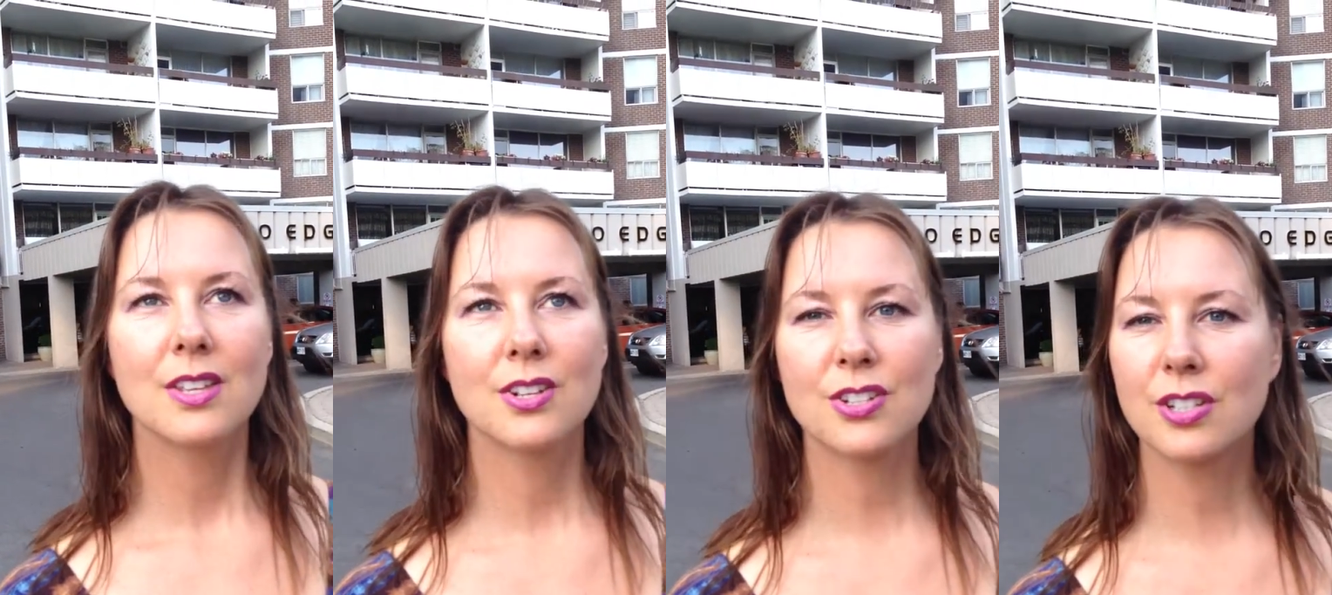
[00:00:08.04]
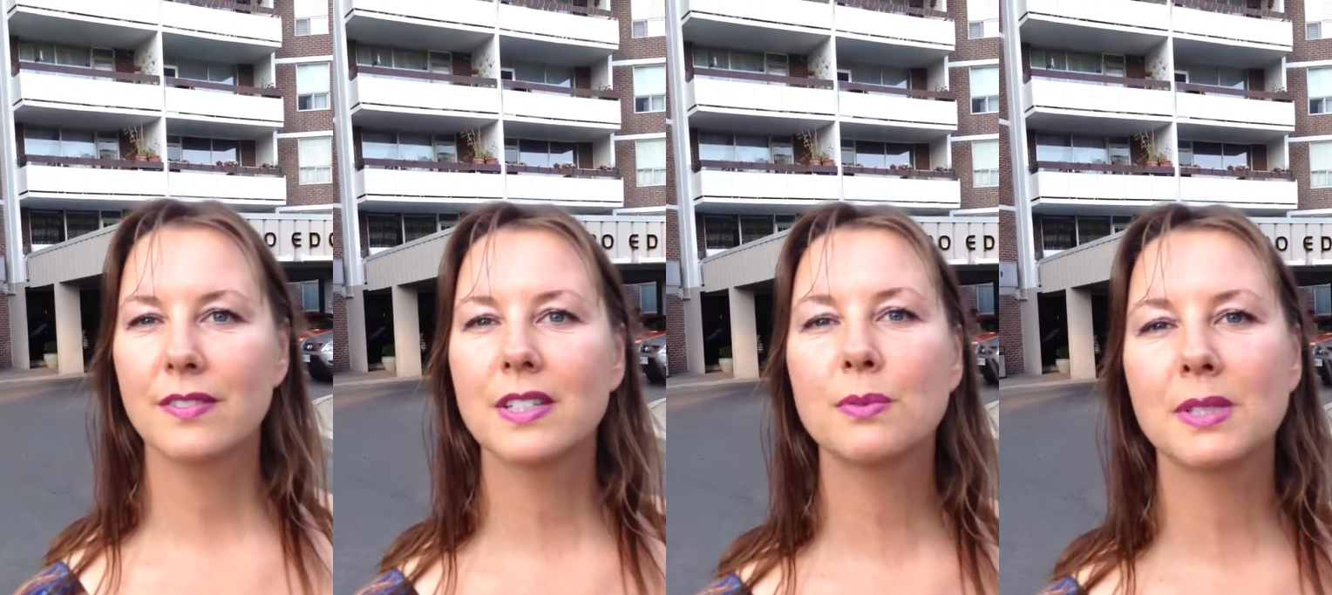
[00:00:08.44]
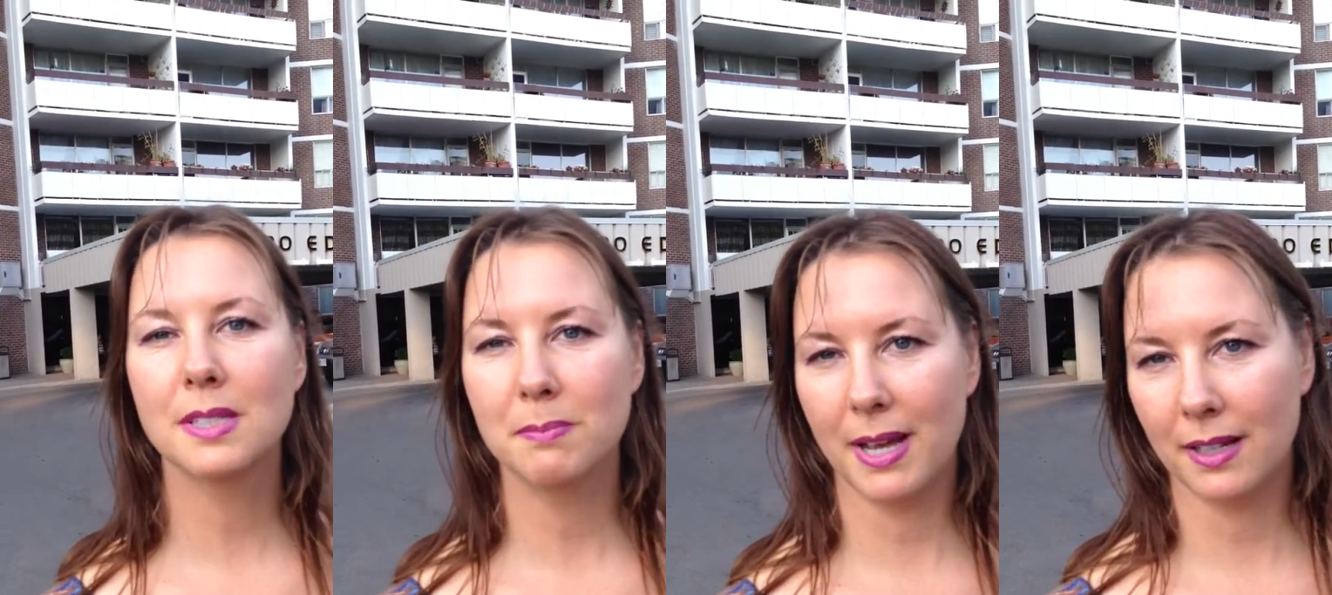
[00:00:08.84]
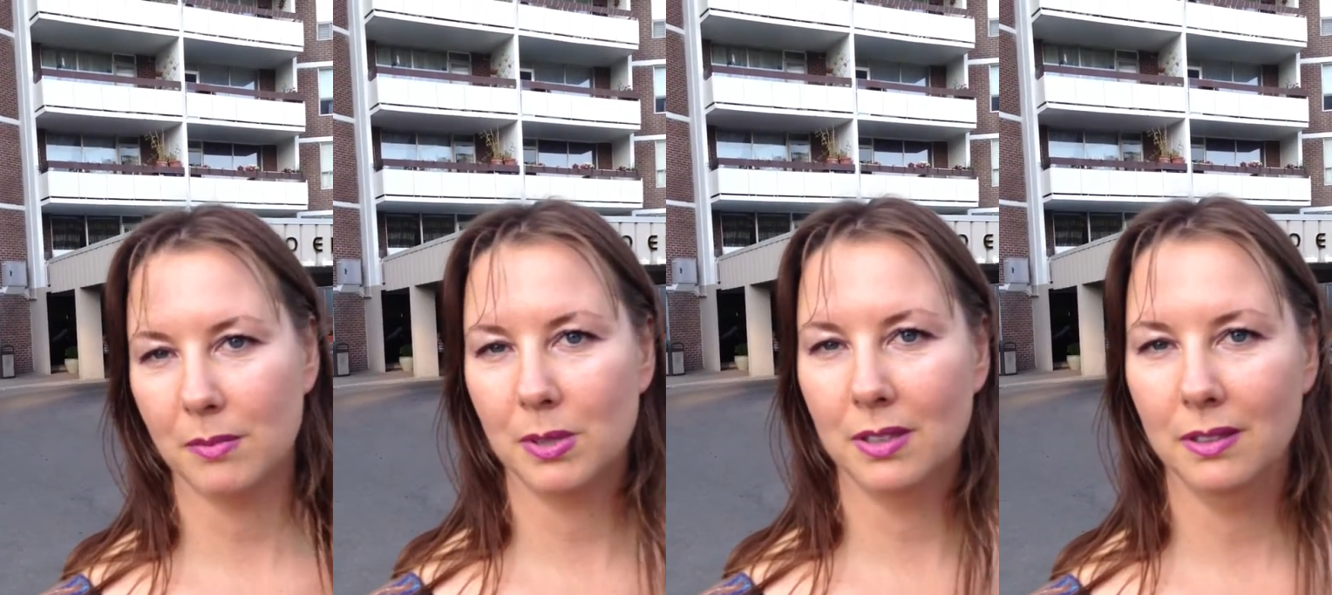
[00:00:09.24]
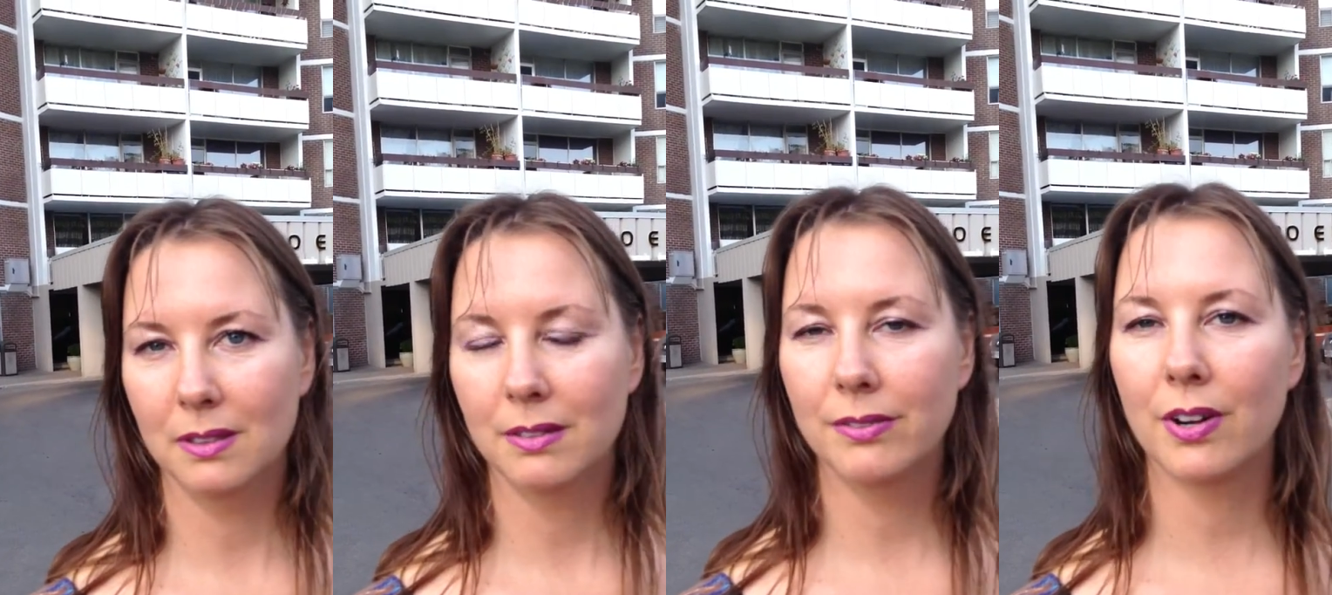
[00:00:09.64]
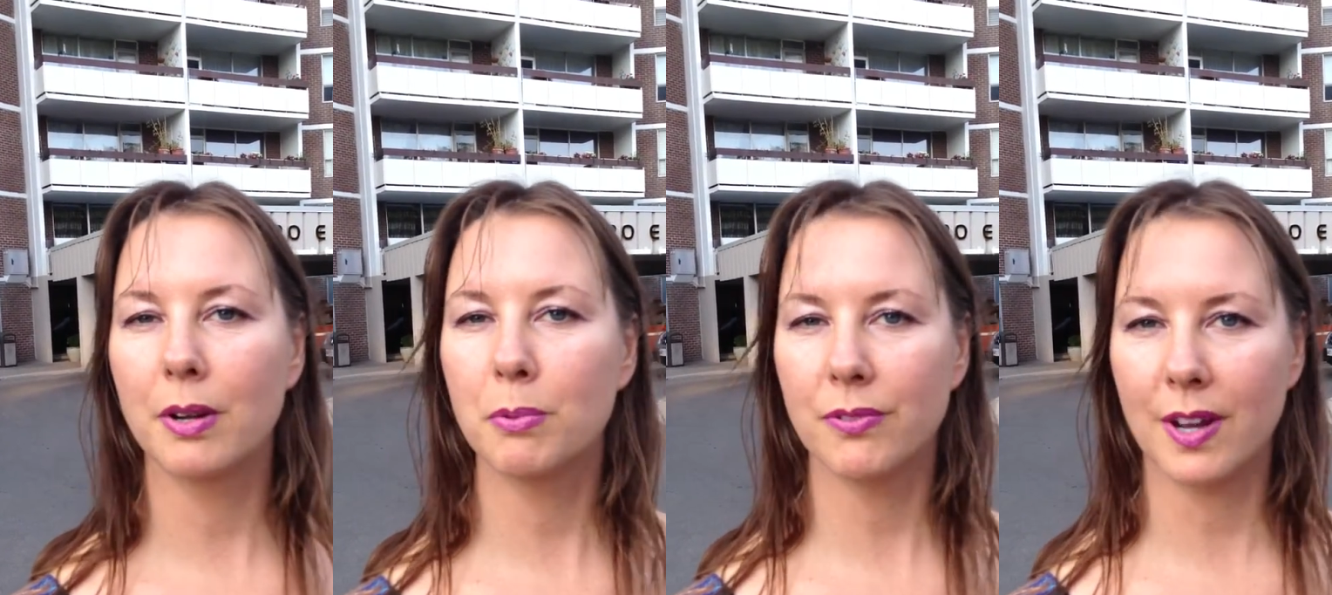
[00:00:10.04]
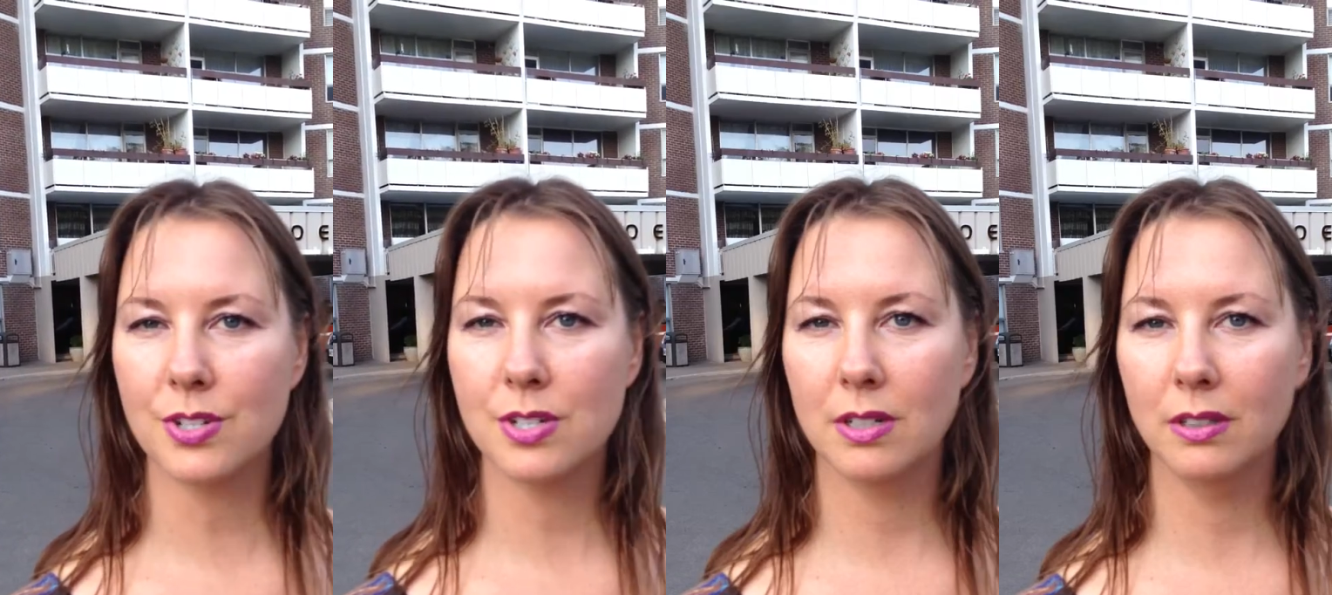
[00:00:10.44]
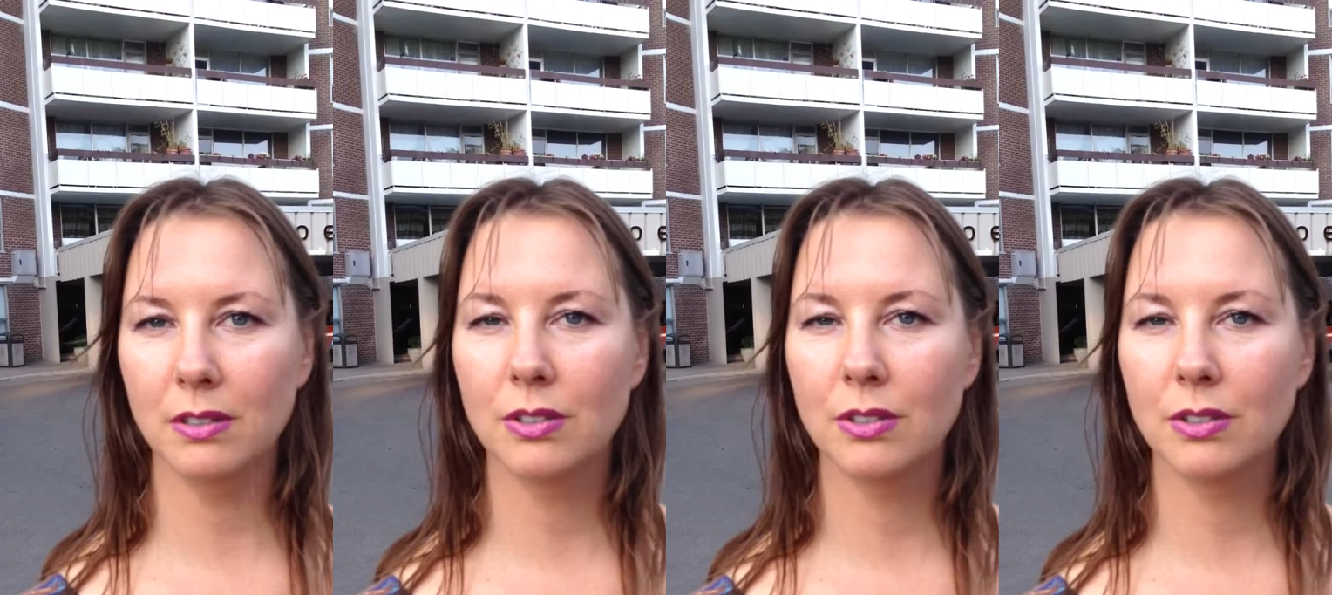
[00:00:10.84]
Your service was impeccable, very professional,